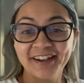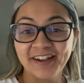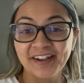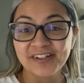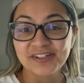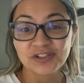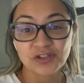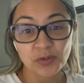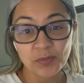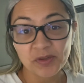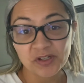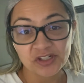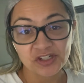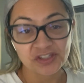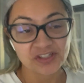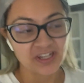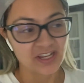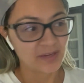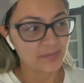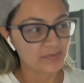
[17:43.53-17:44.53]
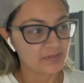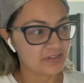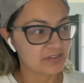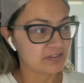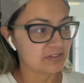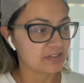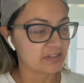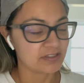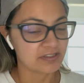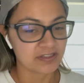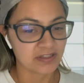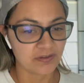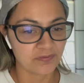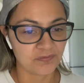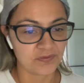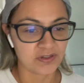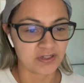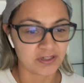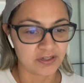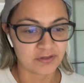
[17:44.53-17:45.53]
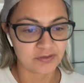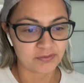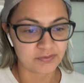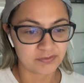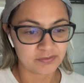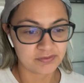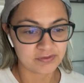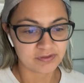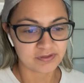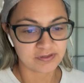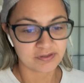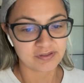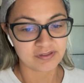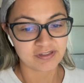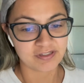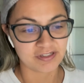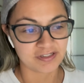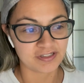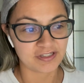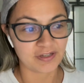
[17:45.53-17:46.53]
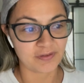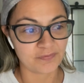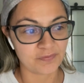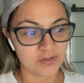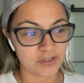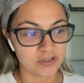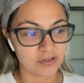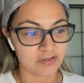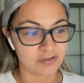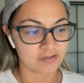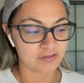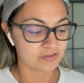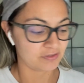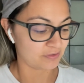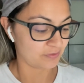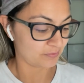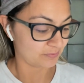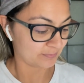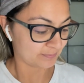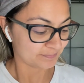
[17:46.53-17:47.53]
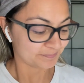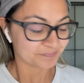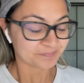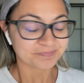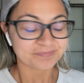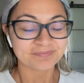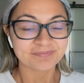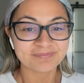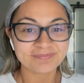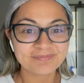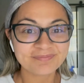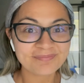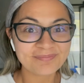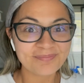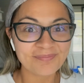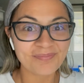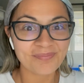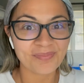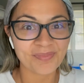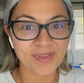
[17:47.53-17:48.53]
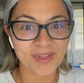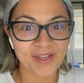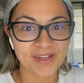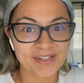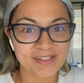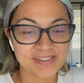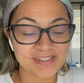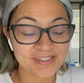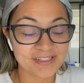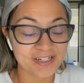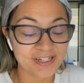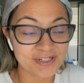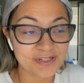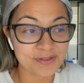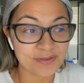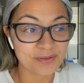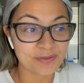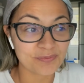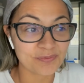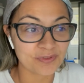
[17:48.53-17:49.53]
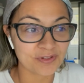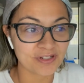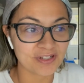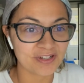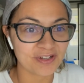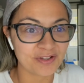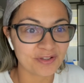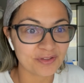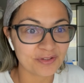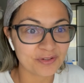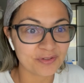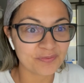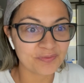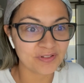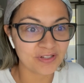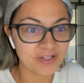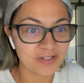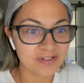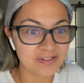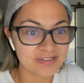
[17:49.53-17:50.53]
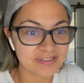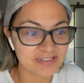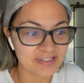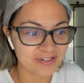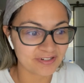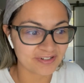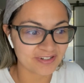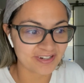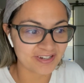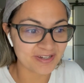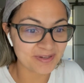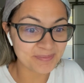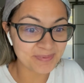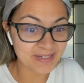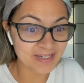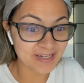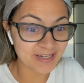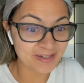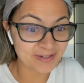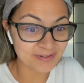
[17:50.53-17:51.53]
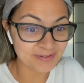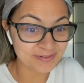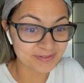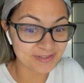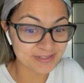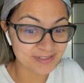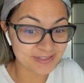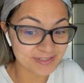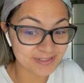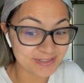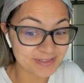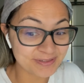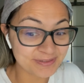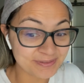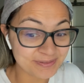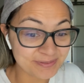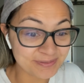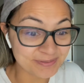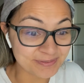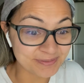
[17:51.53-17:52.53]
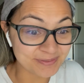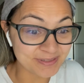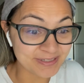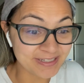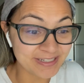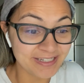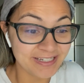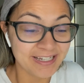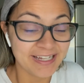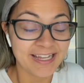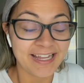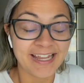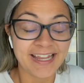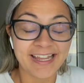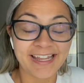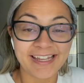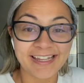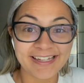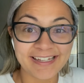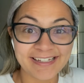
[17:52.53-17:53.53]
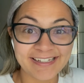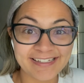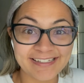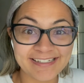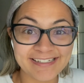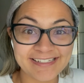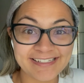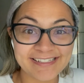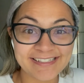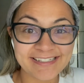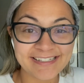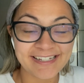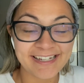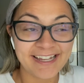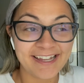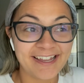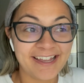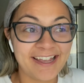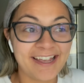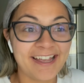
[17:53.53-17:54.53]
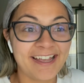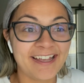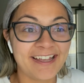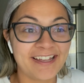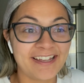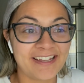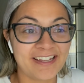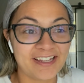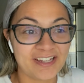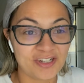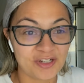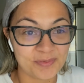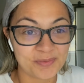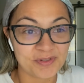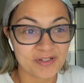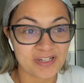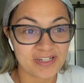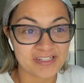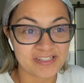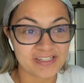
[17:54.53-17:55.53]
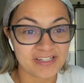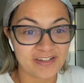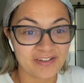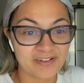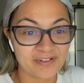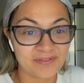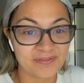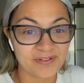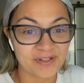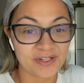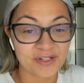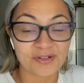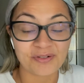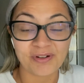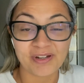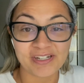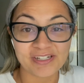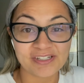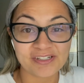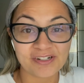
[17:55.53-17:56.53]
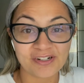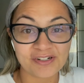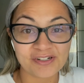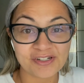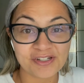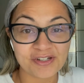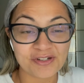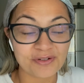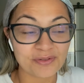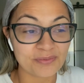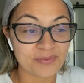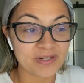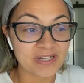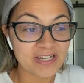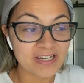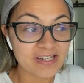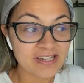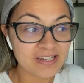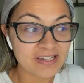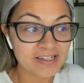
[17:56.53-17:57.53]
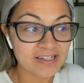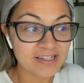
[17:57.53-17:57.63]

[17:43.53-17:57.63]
so much has happened since that video, since that vlog. So stay tuned for the other vlogs that are coming out soon. And I hope you guys have a great start to your week.